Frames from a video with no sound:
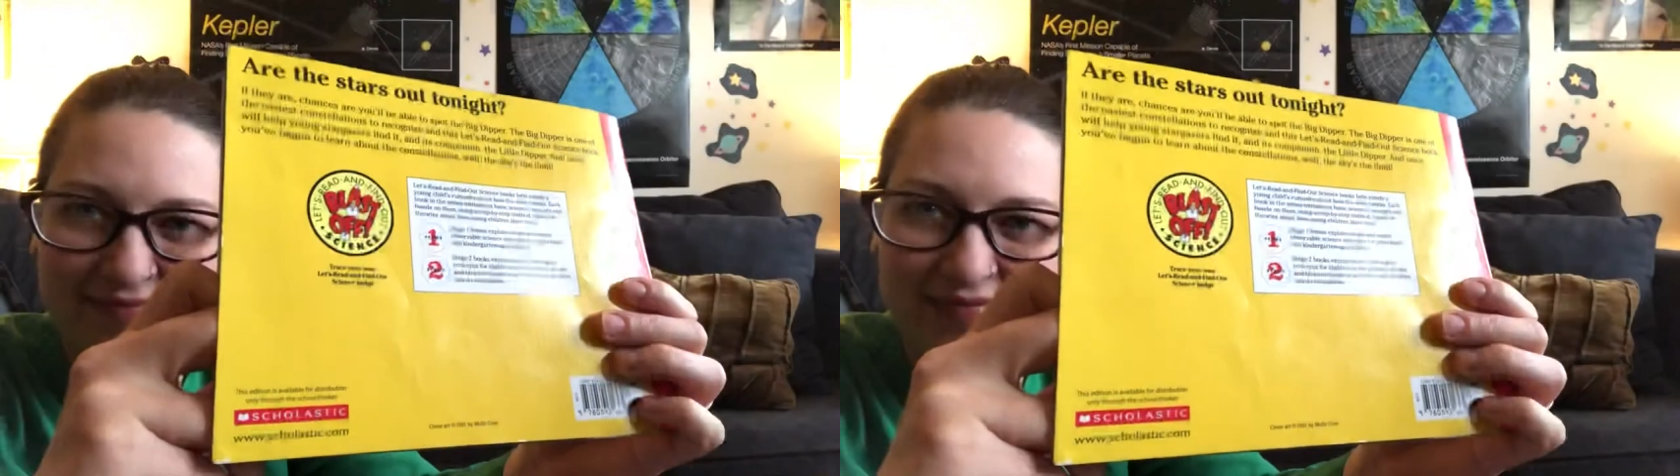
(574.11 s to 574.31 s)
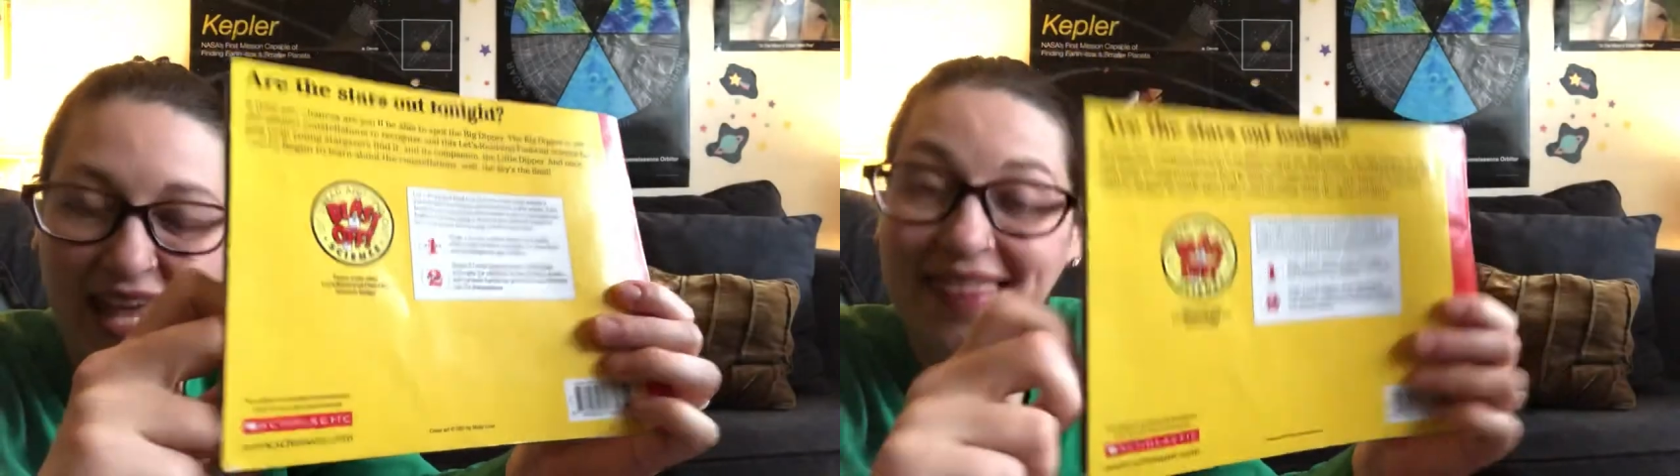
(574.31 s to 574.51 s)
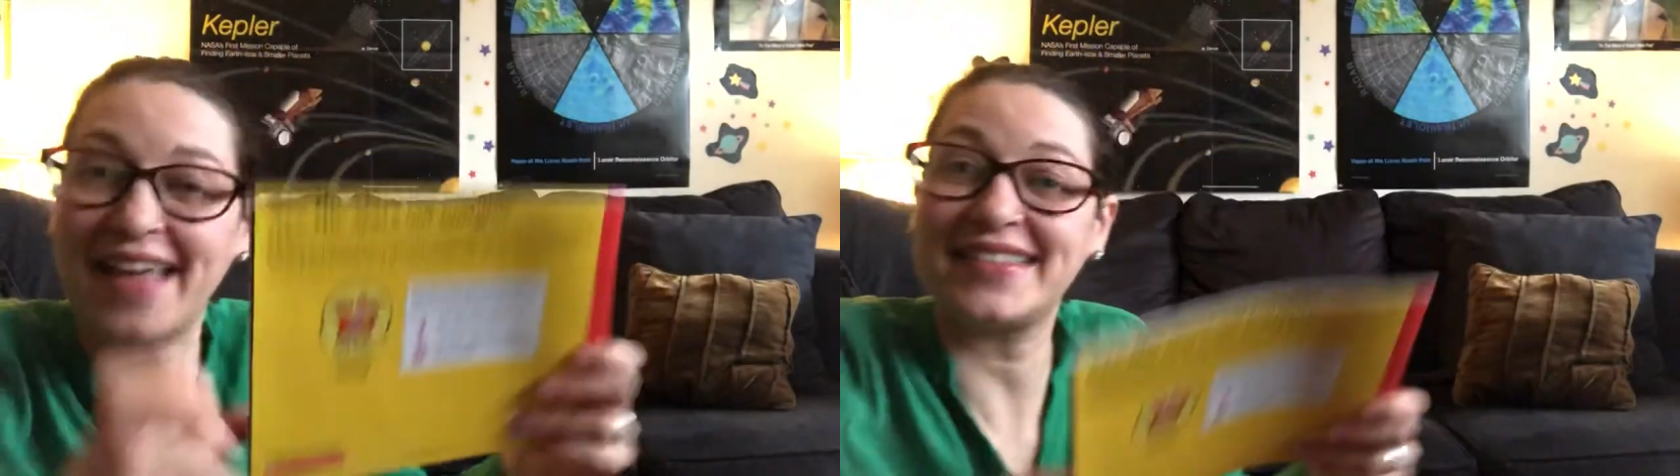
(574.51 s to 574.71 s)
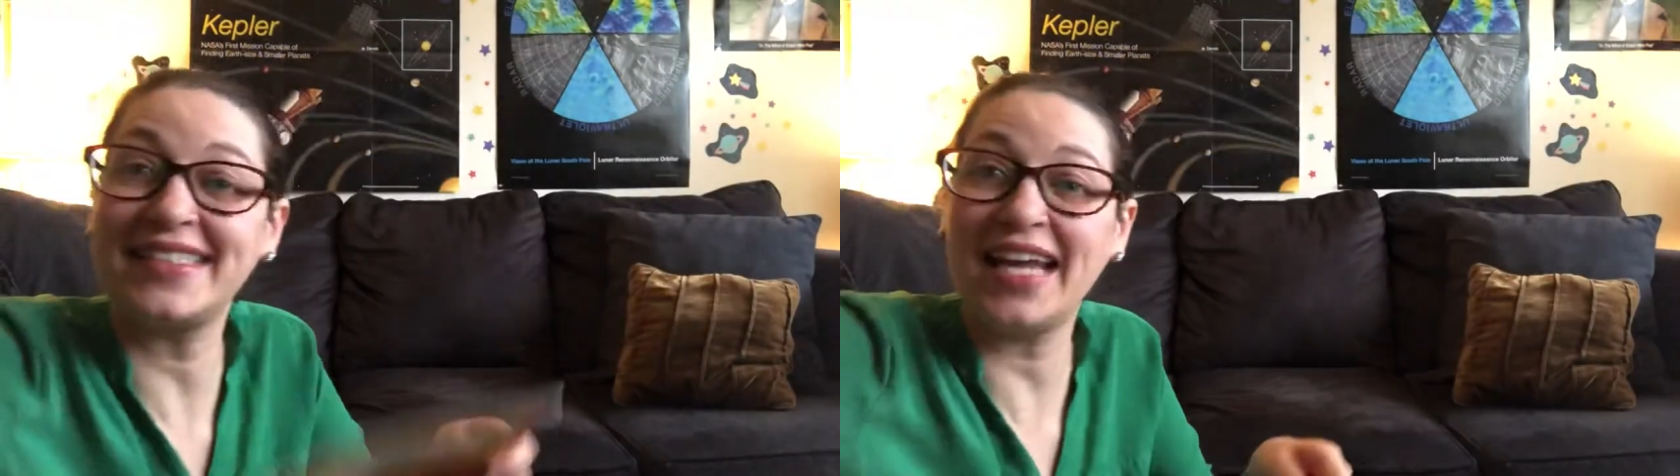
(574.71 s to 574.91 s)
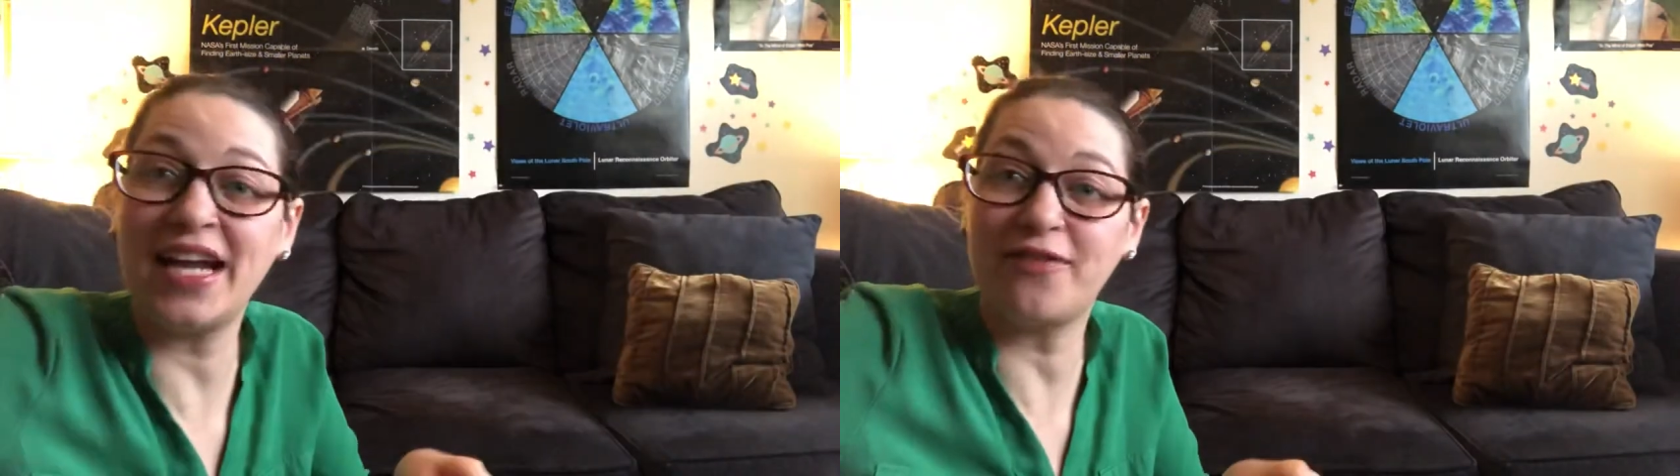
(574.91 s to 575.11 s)
And that's
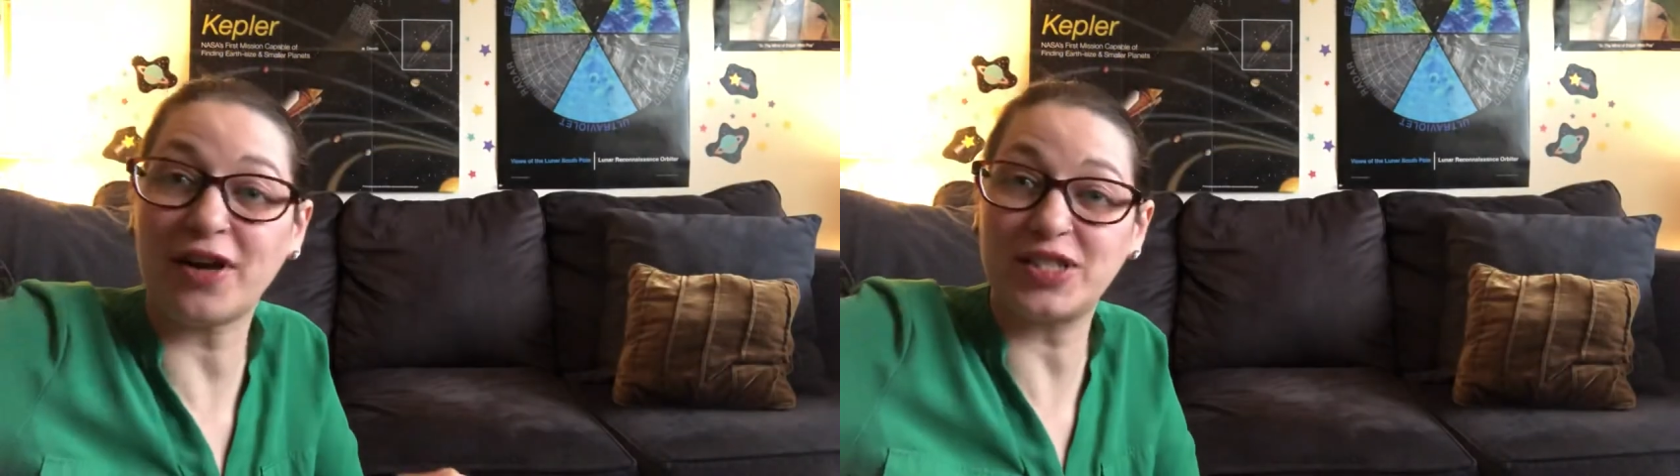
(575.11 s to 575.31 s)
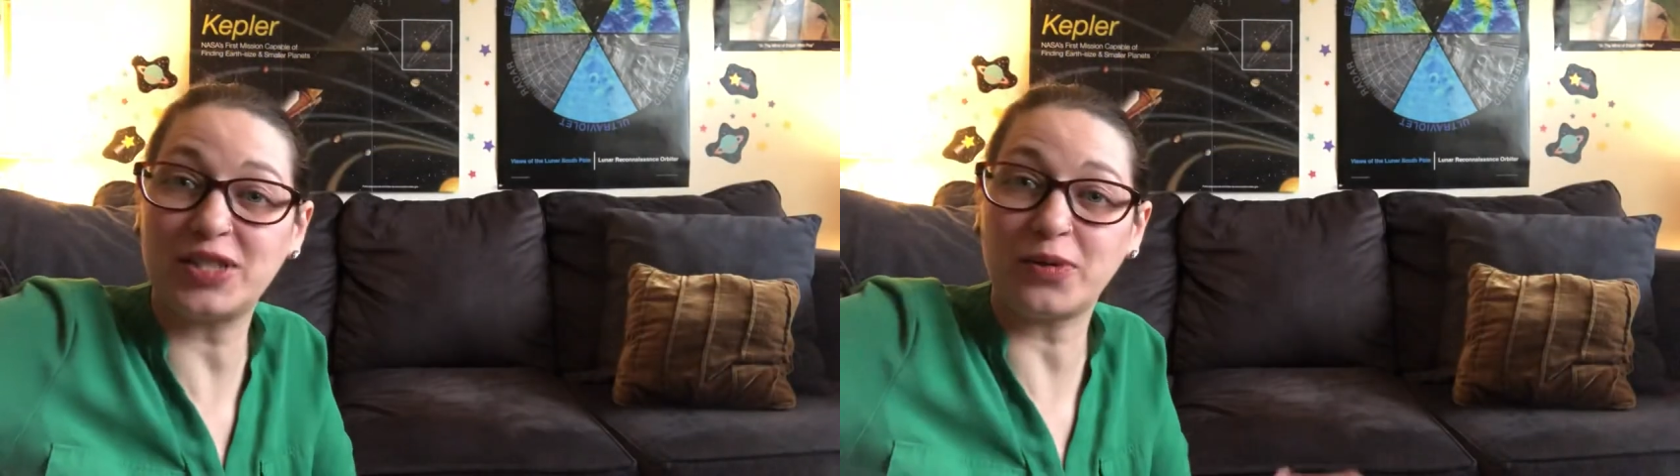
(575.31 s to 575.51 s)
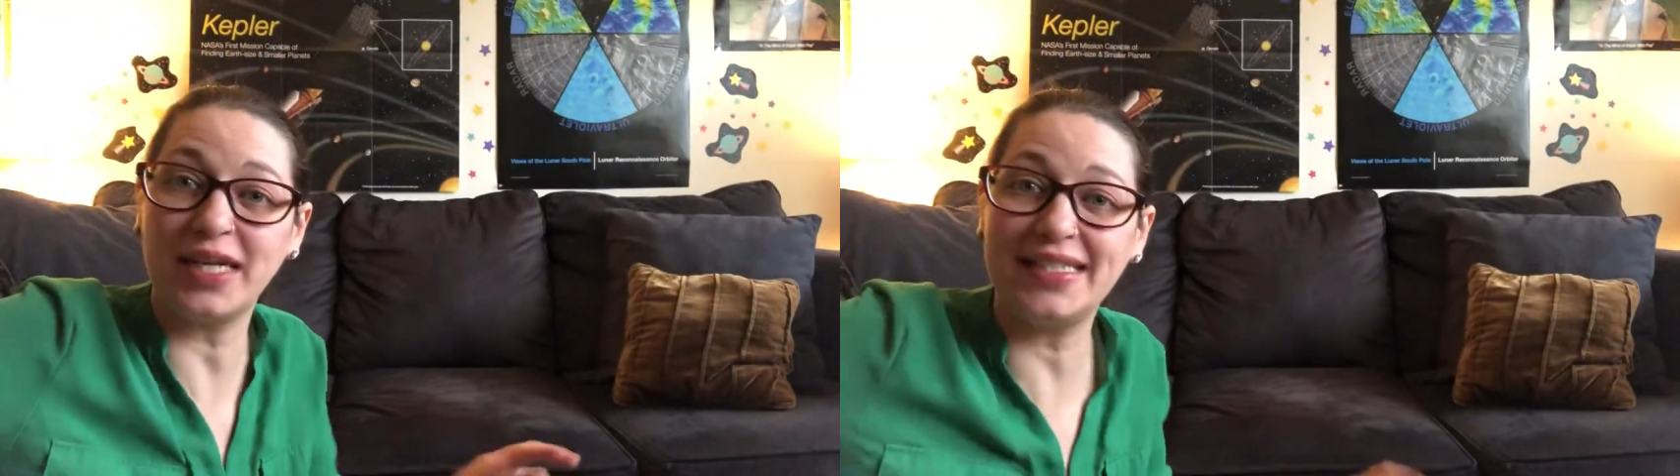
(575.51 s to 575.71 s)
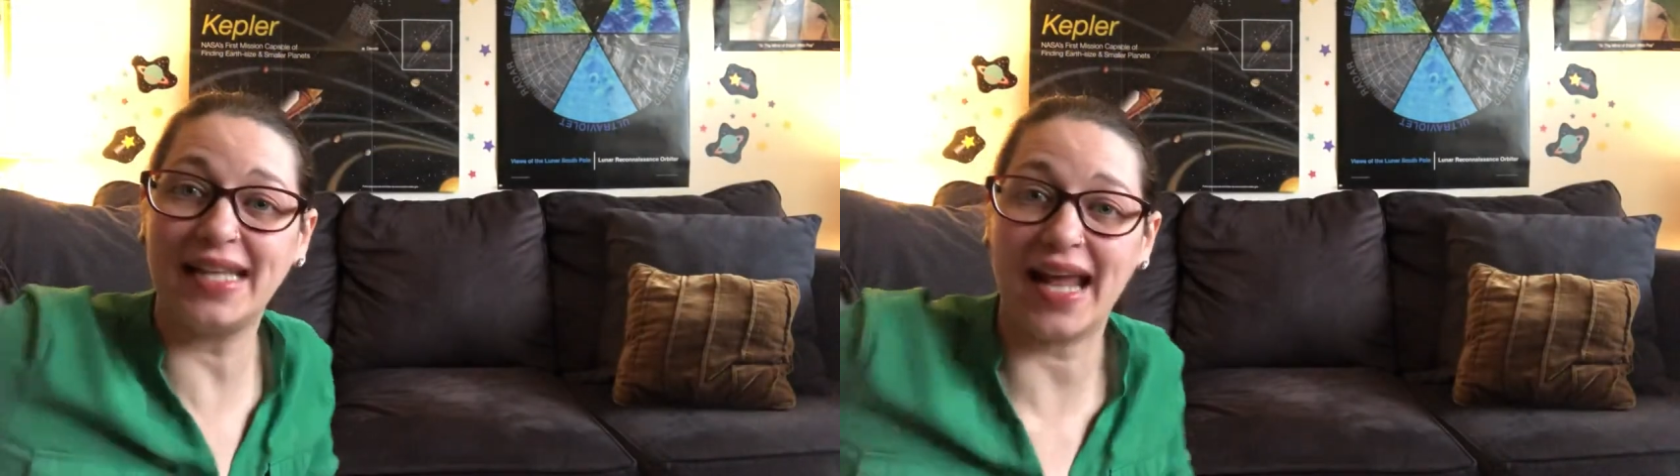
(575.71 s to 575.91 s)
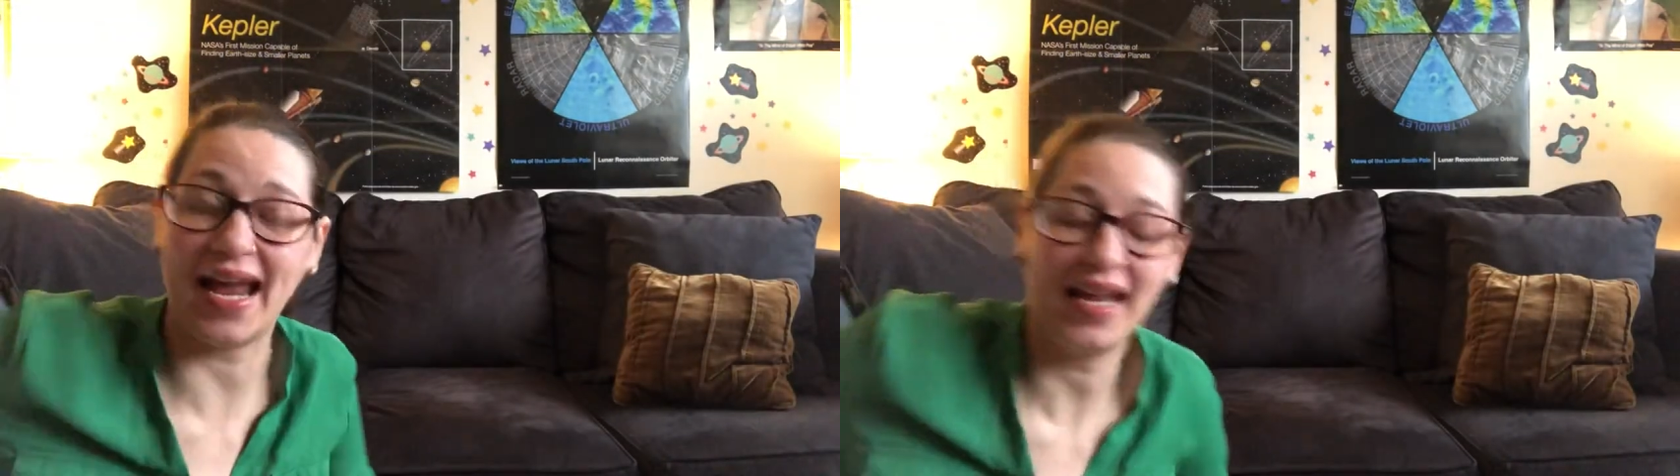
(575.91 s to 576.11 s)
the end of our story
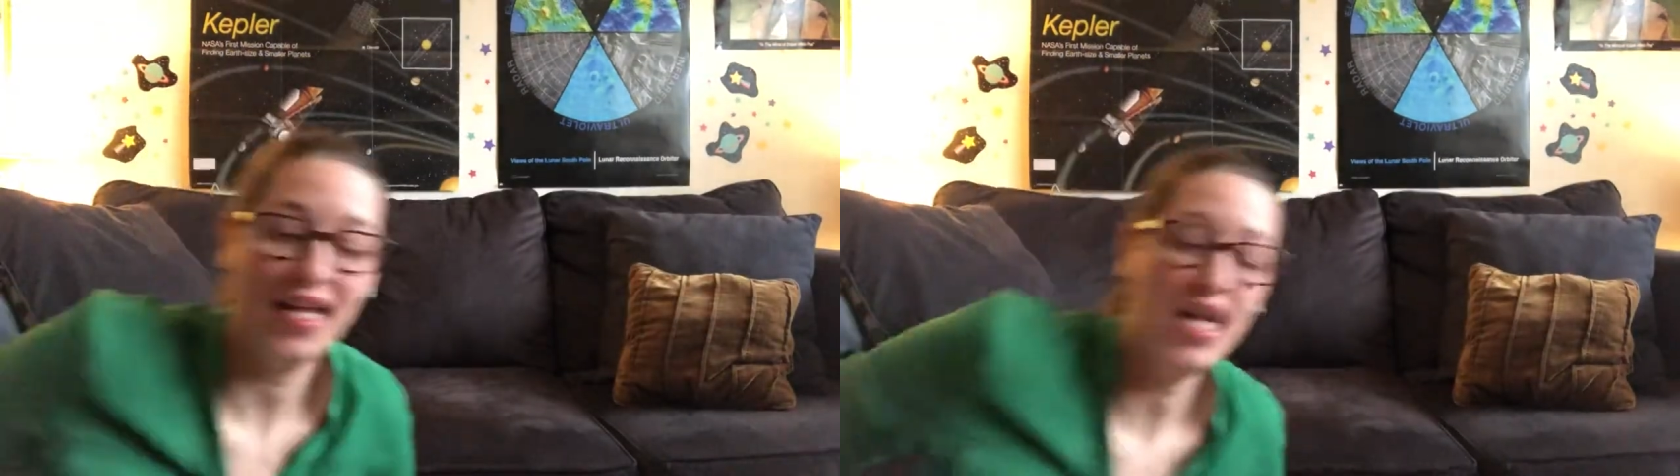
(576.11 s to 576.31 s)
today.